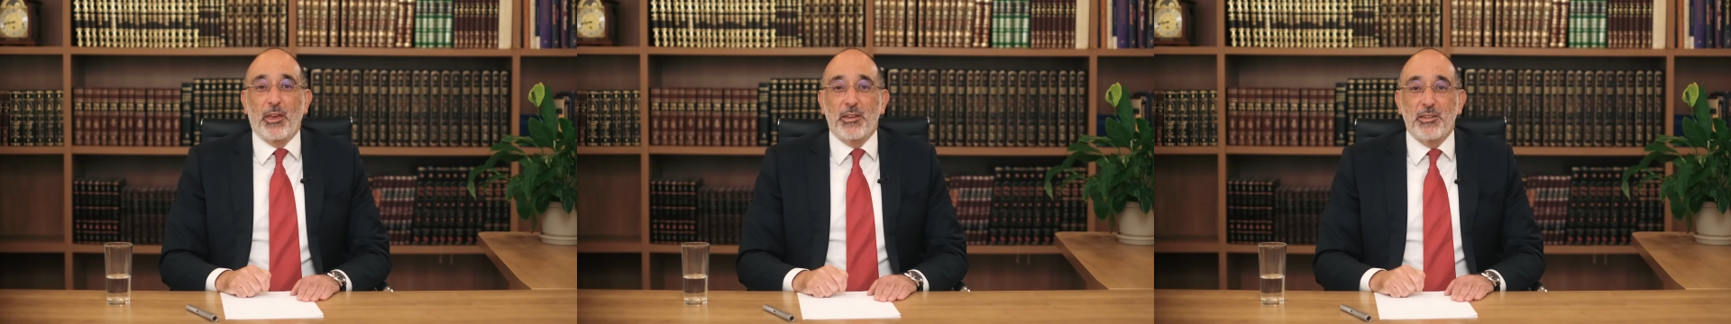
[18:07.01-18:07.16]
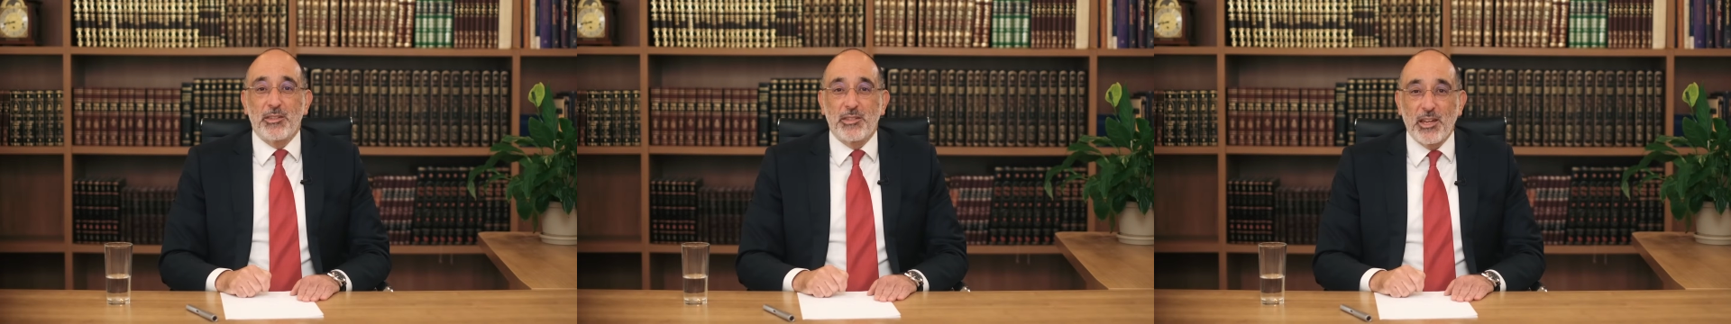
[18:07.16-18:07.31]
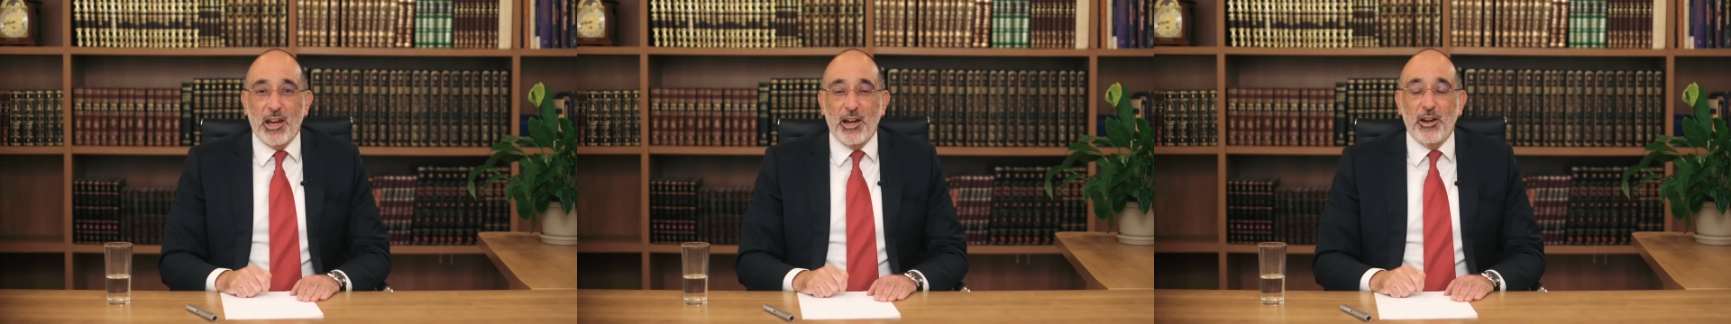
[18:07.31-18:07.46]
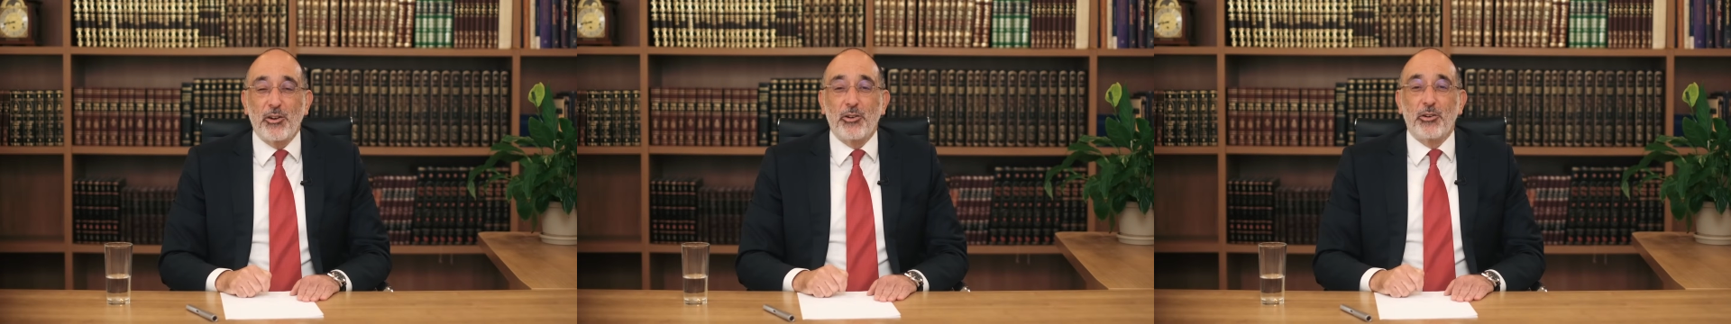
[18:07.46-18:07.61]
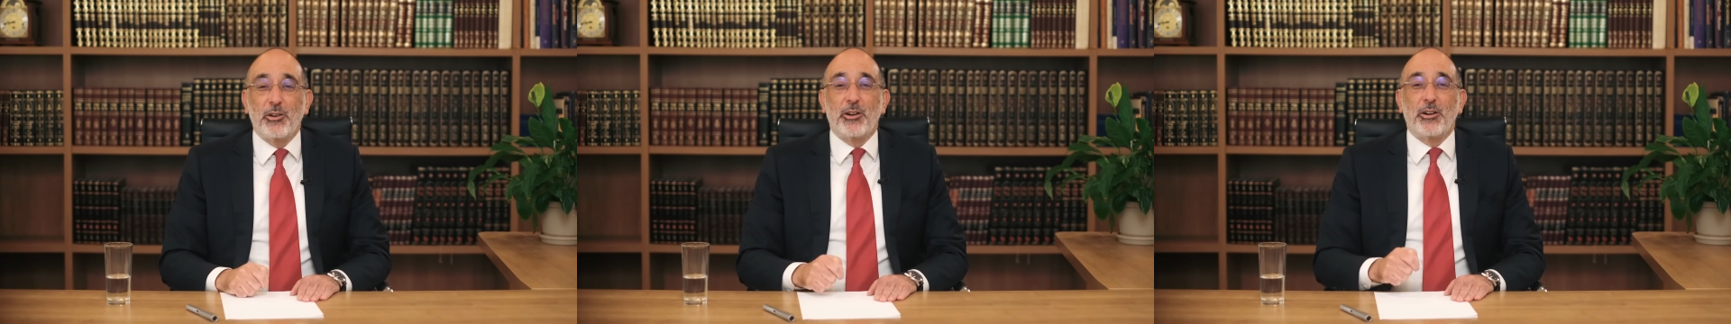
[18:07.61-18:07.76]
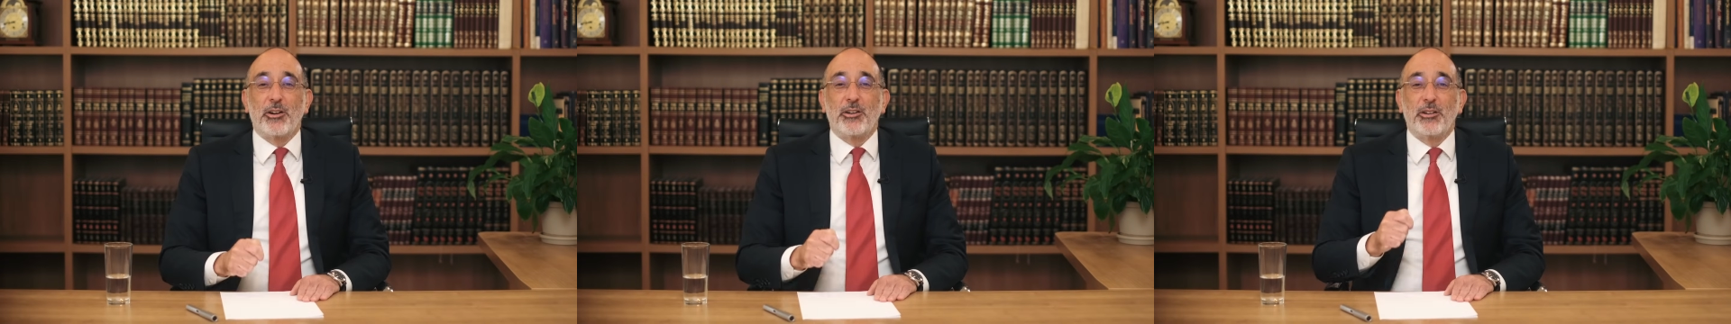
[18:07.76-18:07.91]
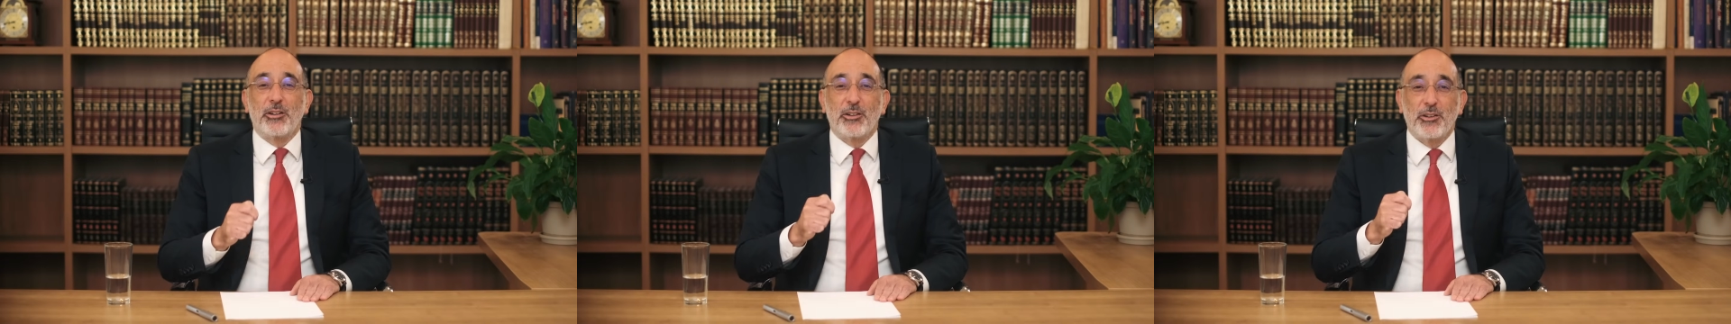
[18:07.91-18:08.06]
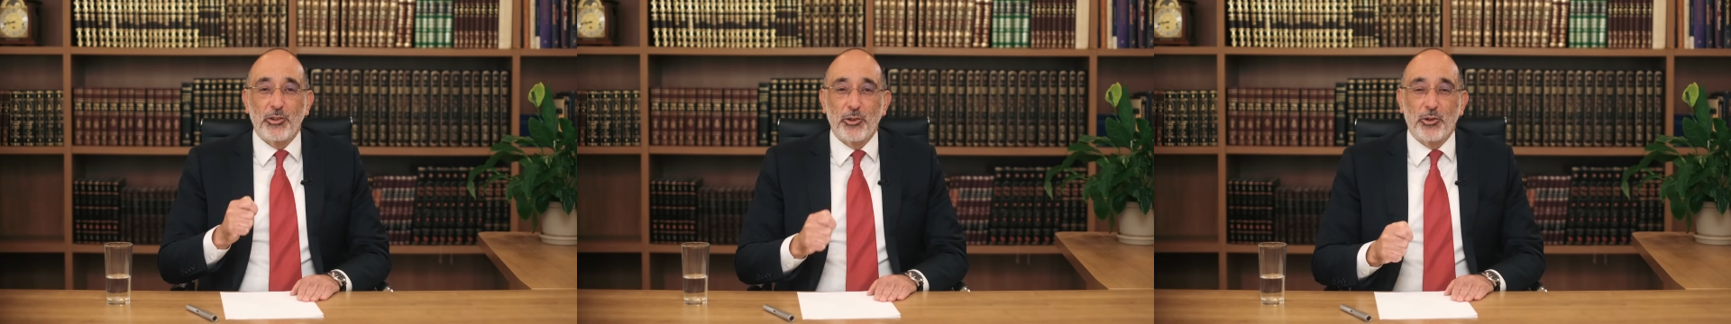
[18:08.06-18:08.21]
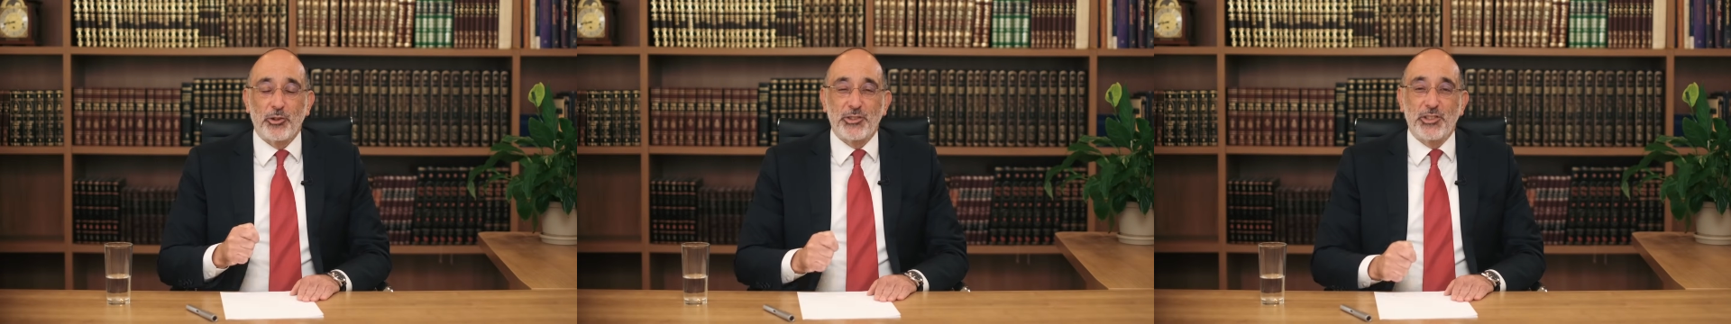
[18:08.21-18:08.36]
Zachor lo